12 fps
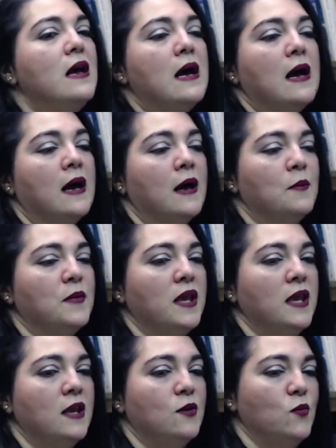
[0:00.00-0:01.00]

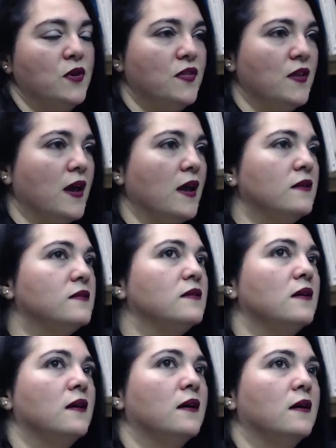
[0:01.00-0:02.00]
And with that,
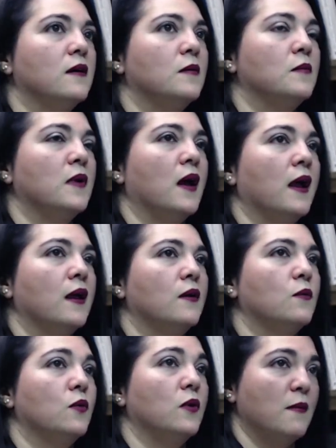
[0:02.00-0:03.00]
I
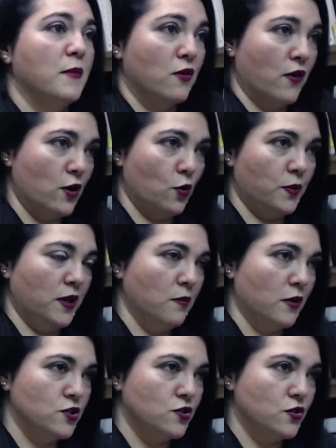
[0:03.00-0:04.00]
will have my grand opening
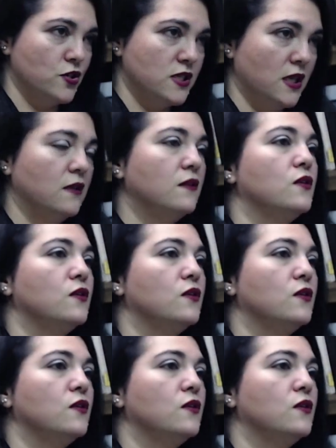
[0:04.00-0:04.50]
March 13th.